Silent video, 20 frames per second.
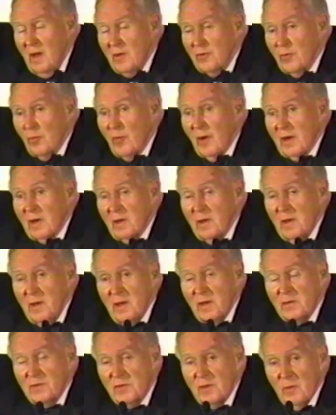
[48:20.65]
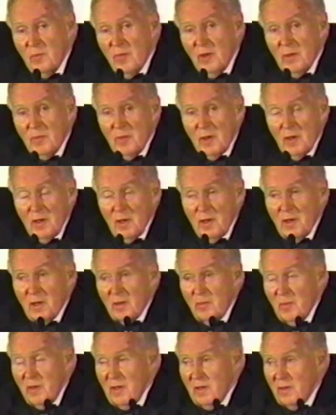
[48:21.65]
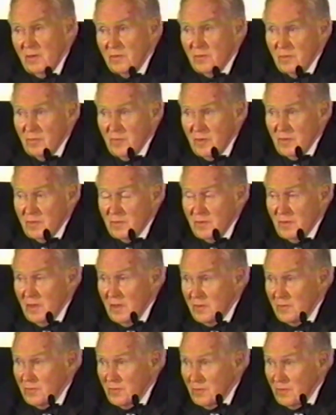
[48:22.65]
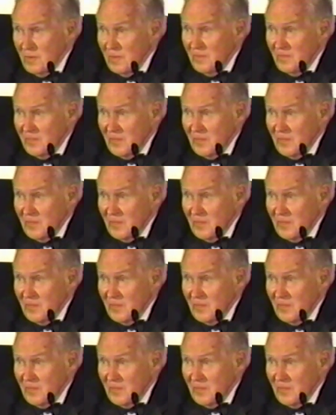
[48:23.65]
directly and subliminally in meetings of this nature